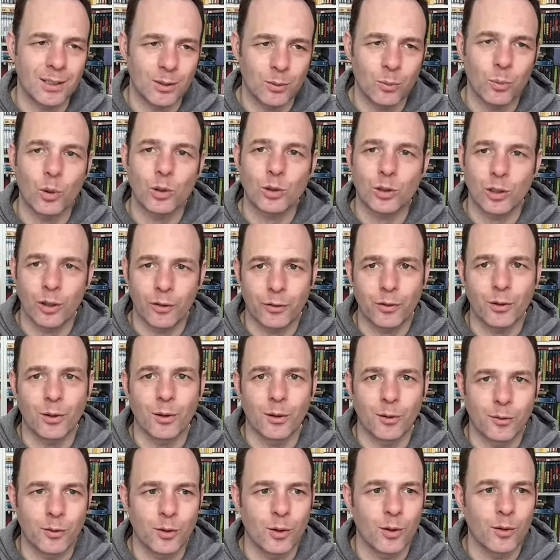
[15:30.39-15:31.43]
Watch out for
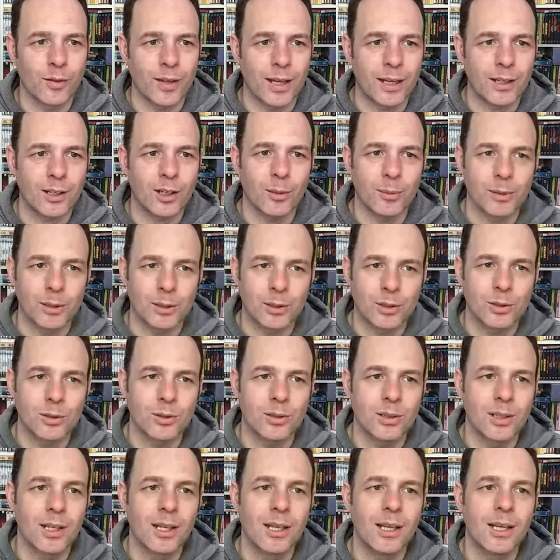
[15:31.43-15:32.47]
a review of that coming
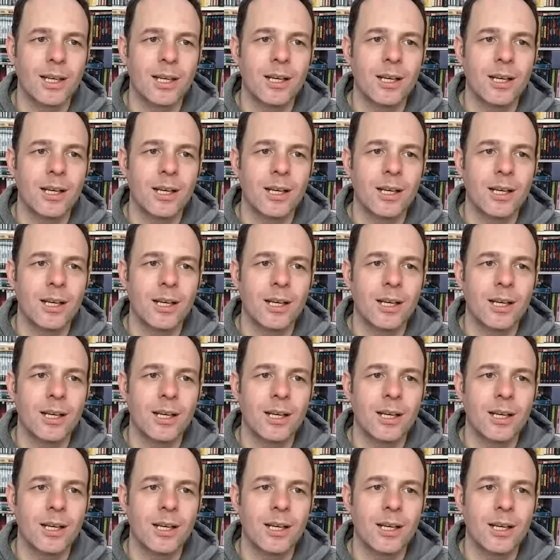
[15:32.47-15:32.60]
soon.